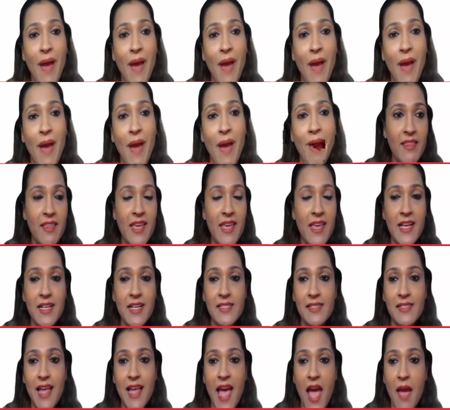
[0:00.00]
feel that the
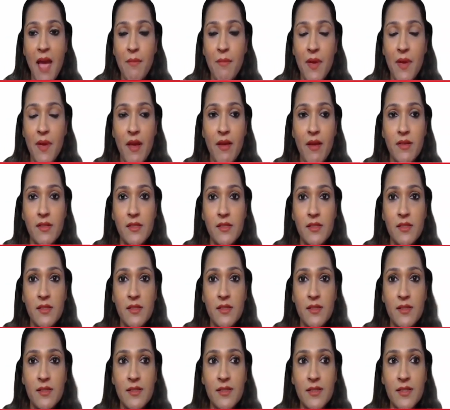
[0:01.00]
exam is
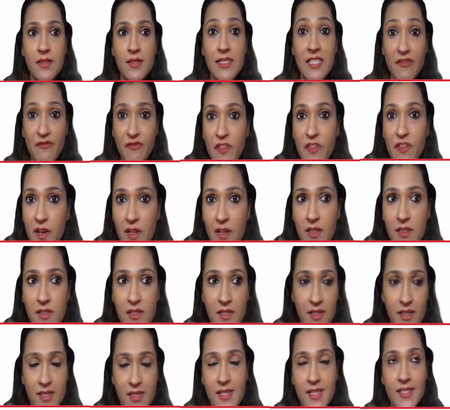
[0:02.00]

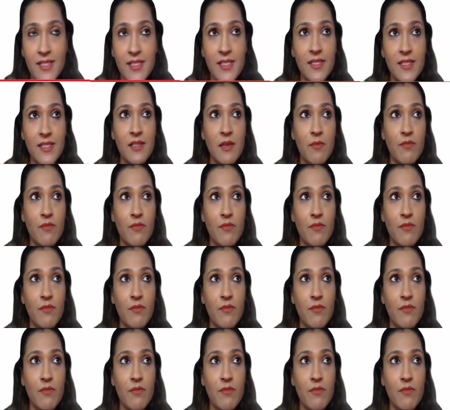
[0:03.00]
difficult. It is